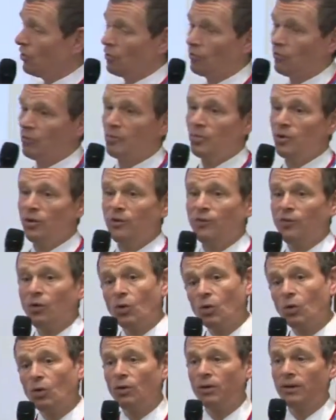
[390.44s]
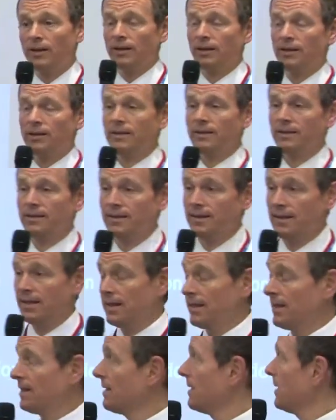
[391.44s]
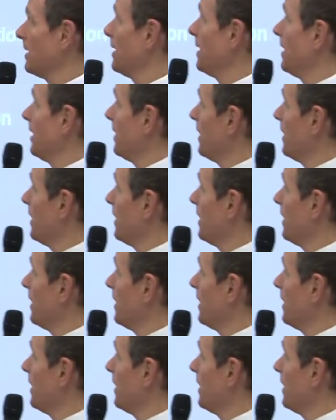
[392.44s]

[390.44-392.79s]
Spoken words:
could remove all the disease,